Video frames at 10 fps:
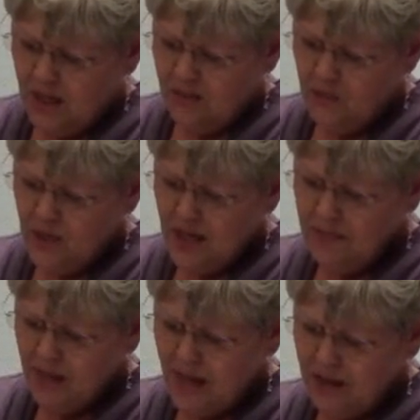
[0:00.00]
If you
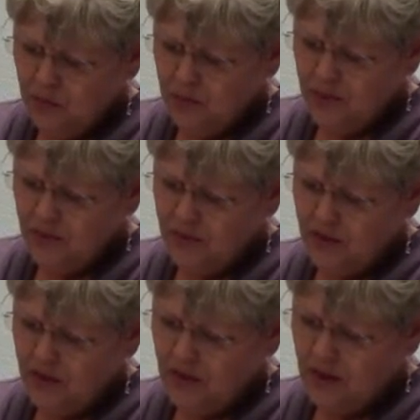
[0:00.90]
came back
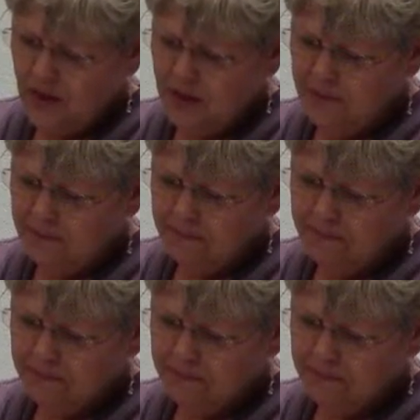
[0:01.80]
with the